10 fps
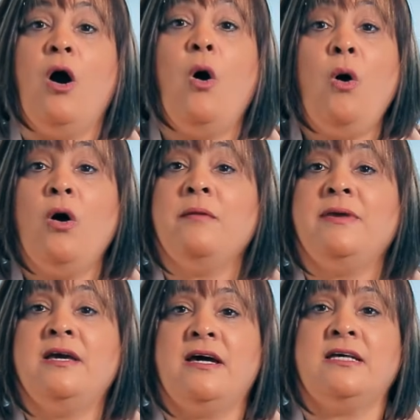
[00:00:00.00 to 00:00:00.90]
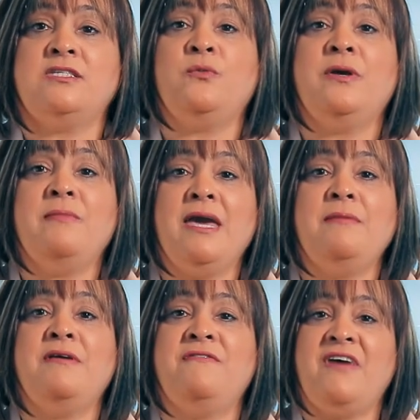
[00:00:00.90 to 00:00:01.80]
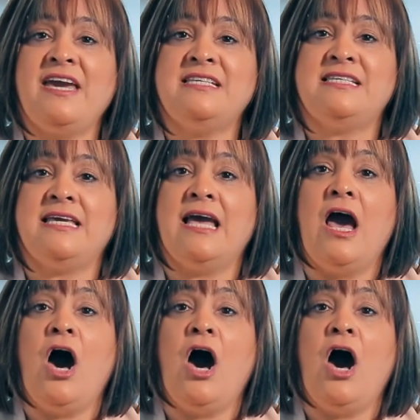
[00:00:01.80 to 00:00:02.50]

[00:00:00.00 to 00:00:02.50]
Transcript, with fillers: or because we may be facing